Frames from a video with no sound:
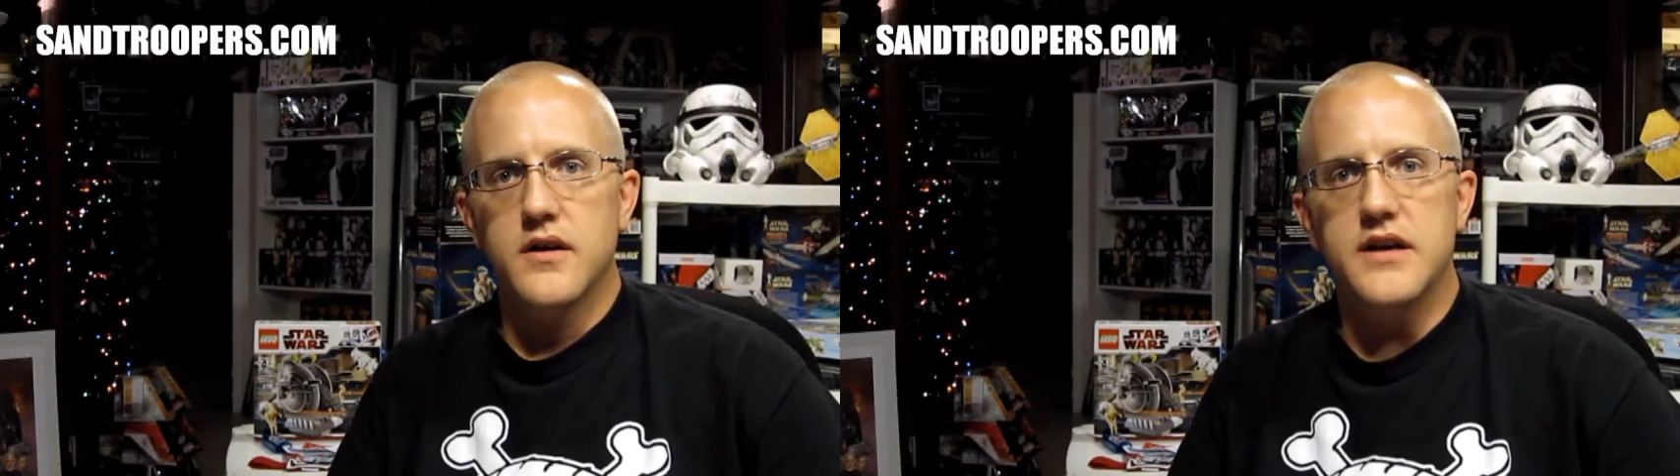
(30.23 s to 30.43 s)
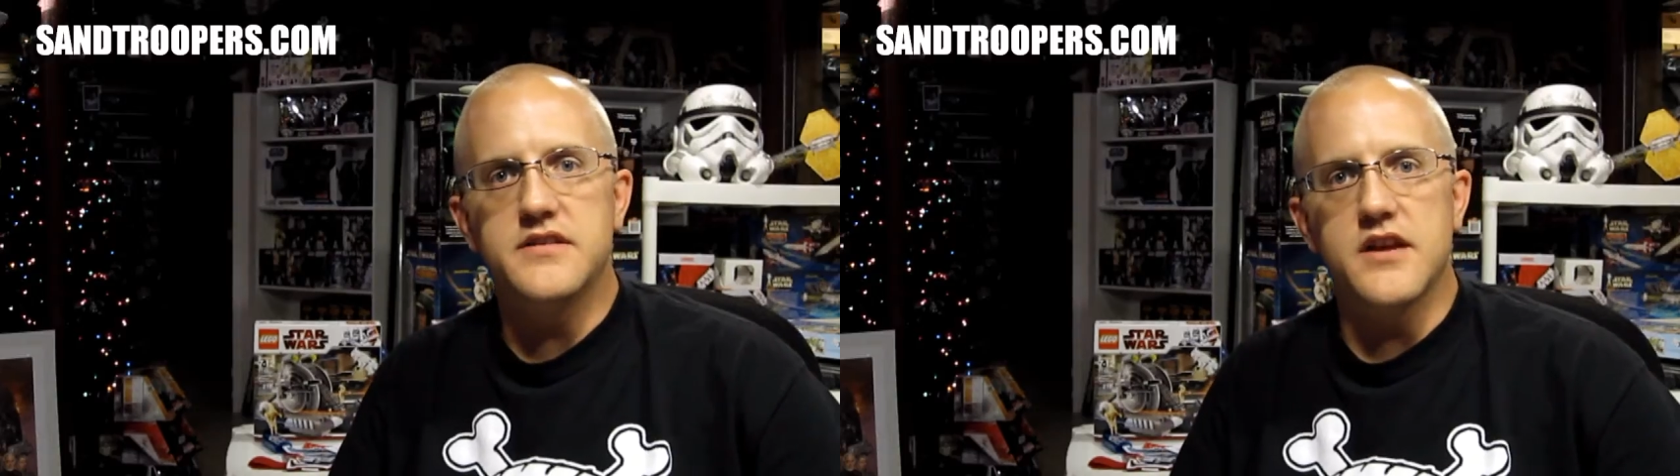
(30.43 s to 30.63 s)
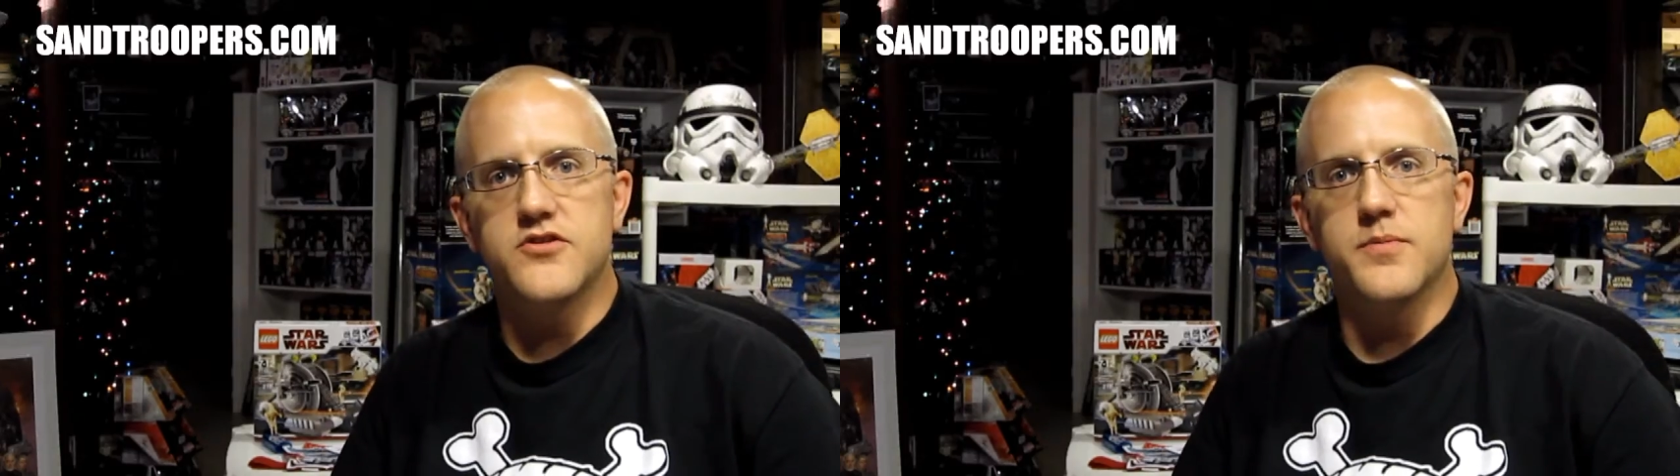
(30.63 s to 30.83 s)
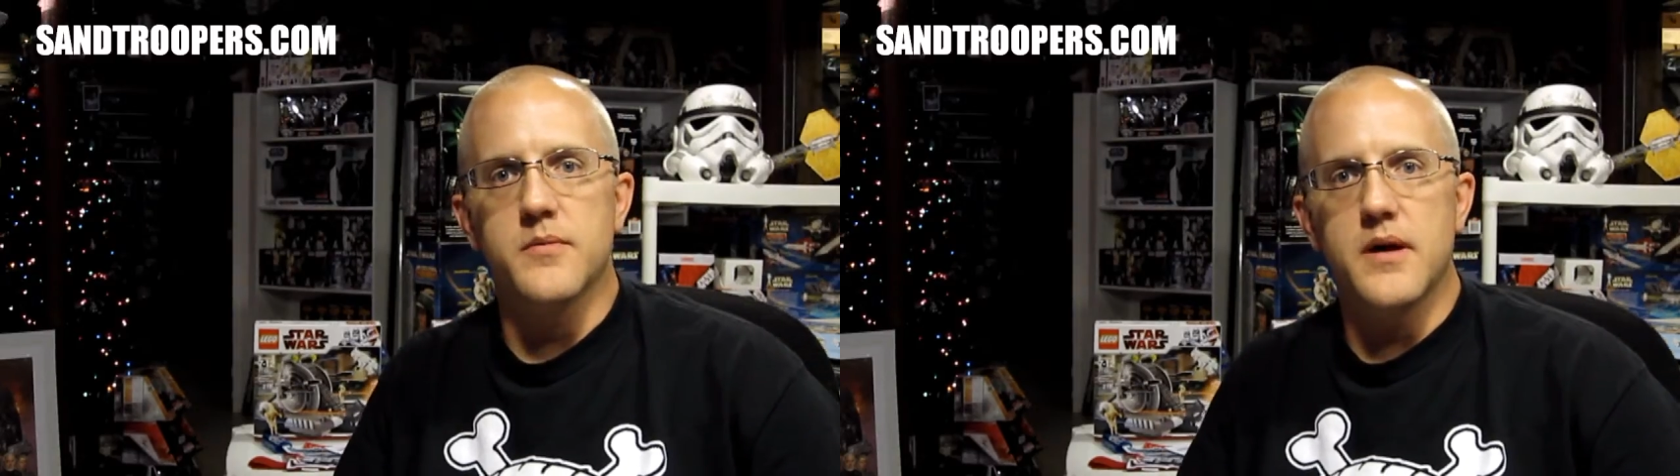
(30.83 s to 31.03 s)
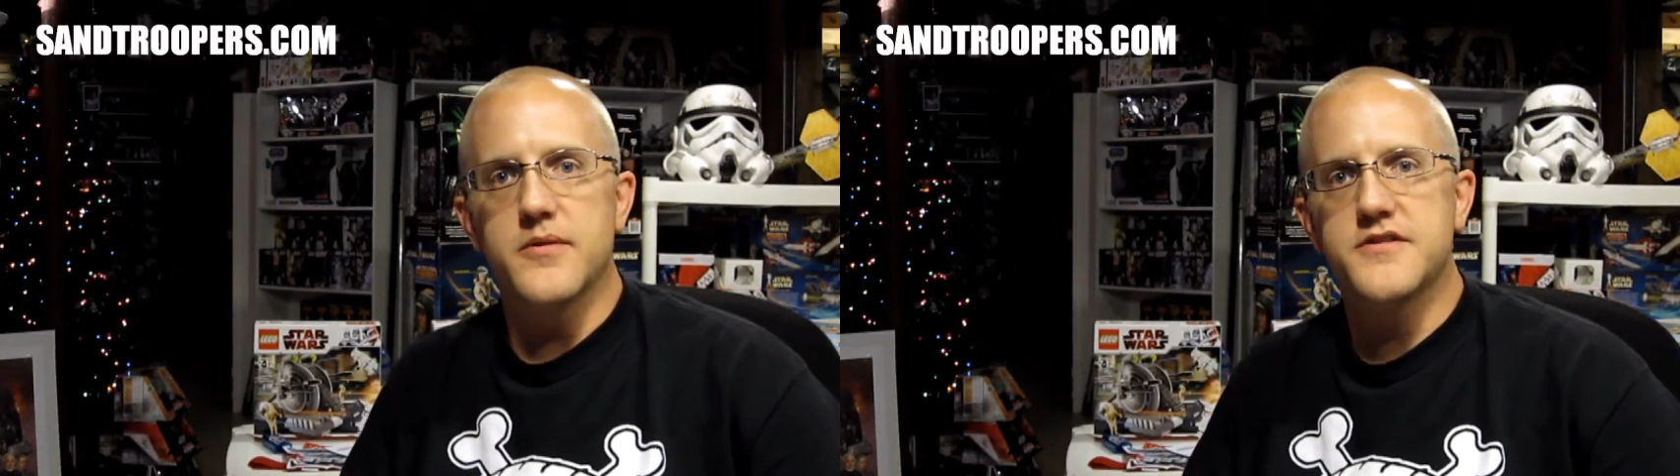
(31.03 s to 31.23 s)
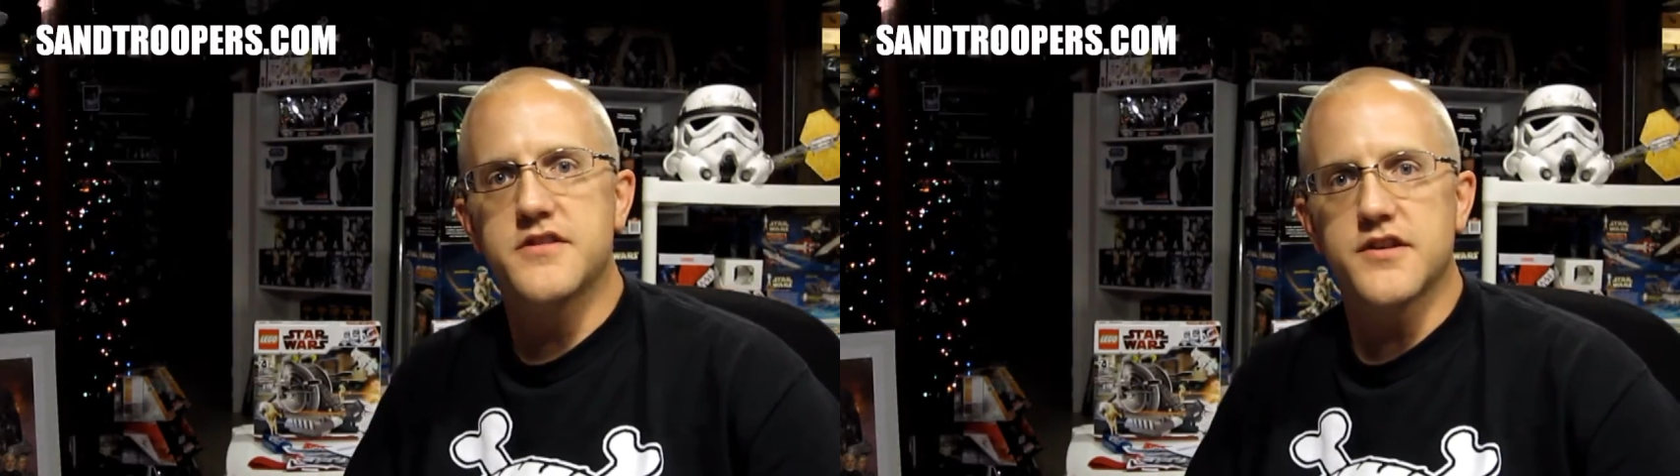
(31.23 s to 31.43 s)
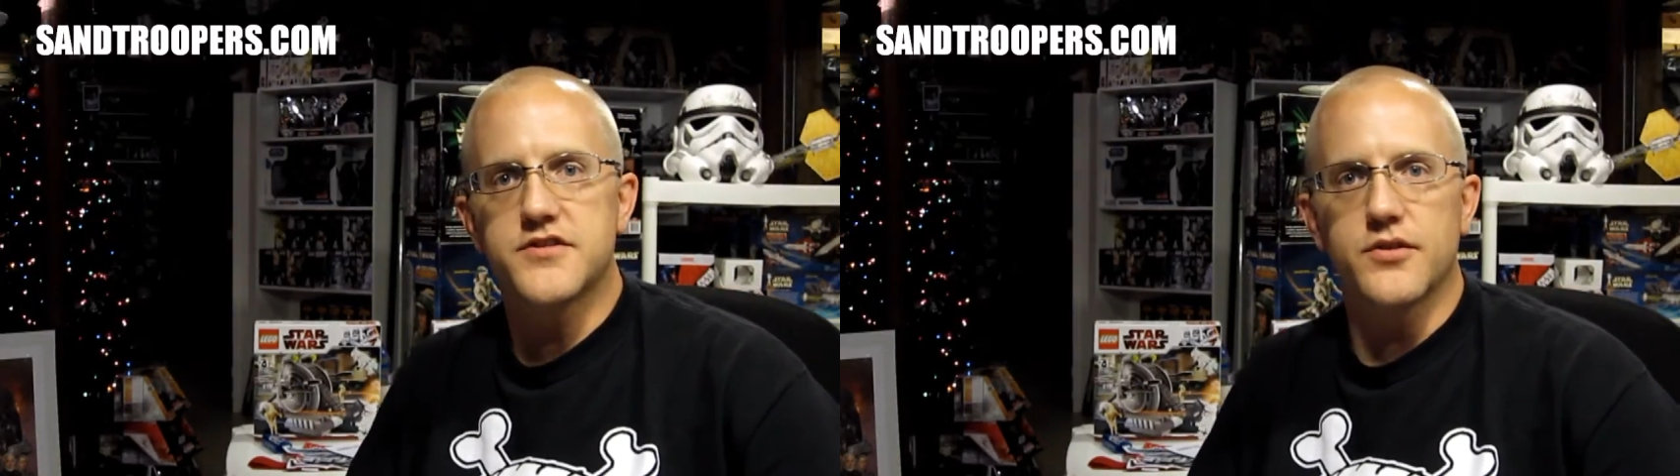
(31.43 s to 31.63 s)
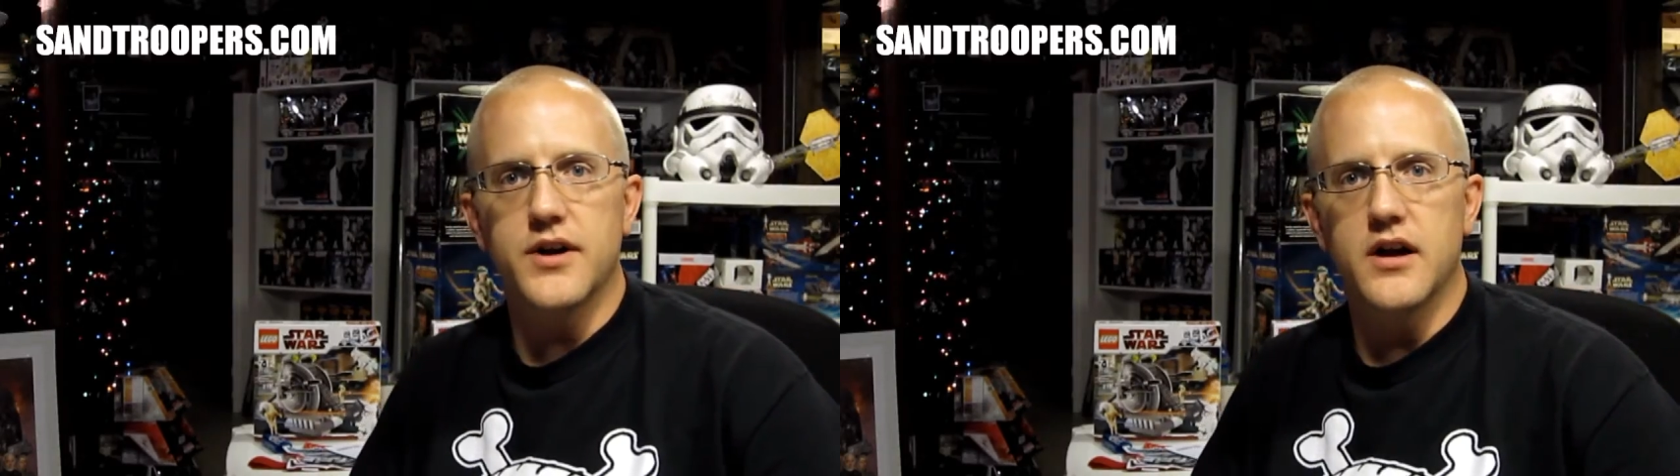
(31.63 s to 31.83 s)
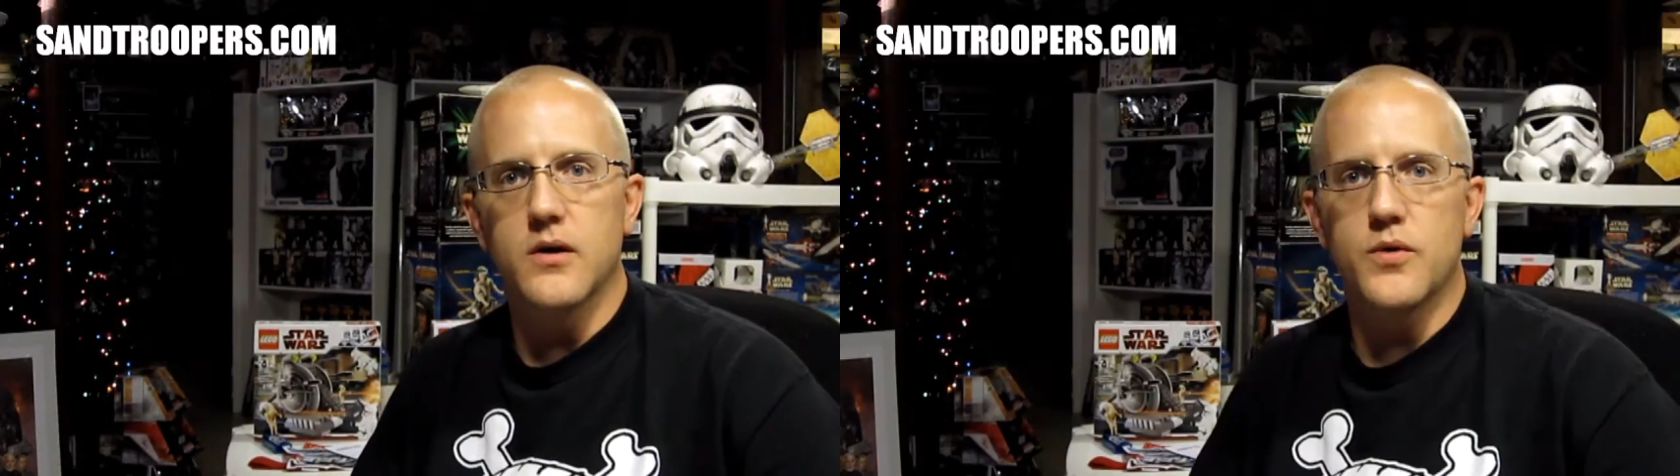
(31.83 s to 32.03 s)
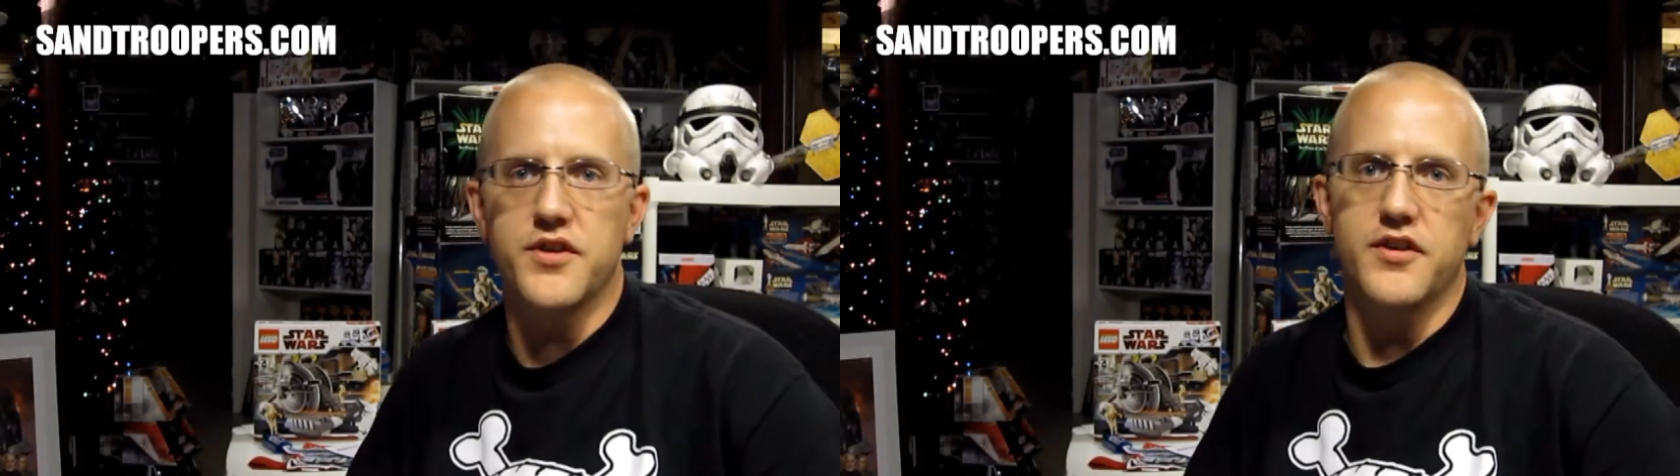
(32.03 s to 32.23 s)
Hey Sandtrooper members, Dustro
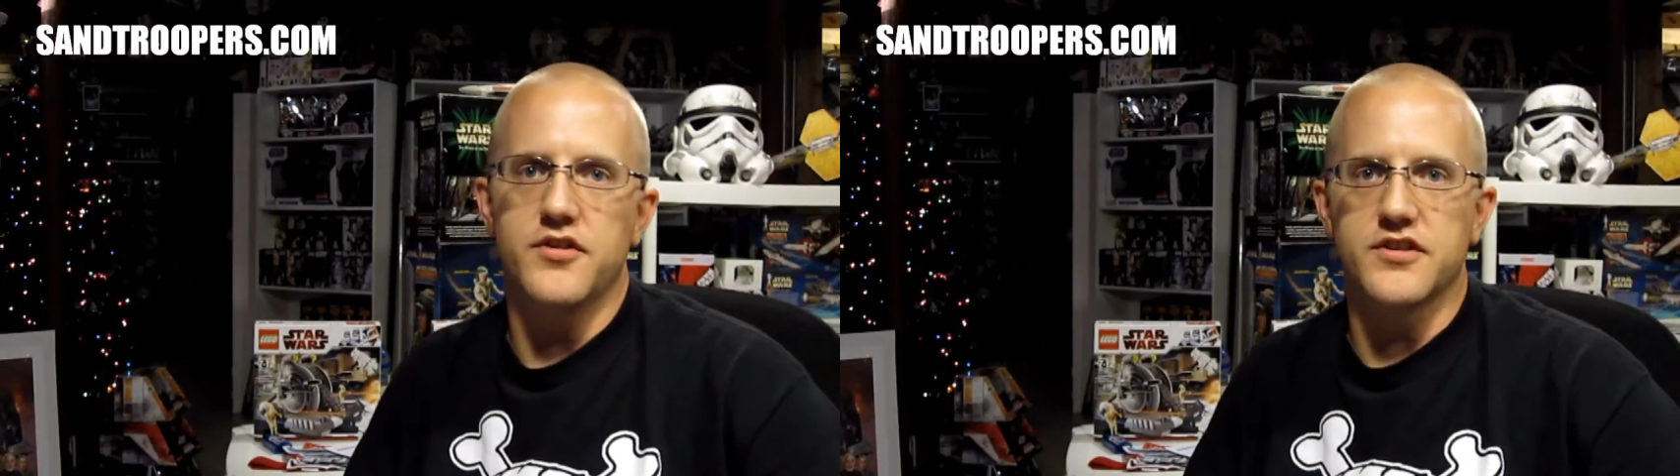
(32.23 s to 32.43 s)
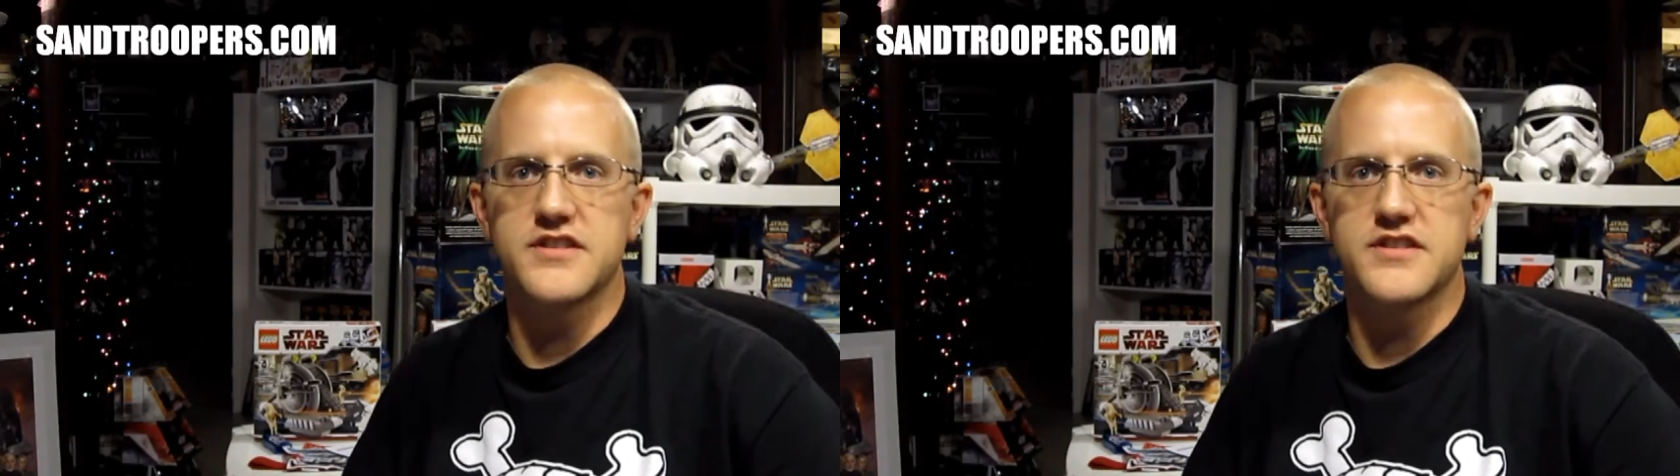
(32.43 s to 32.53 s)
here with another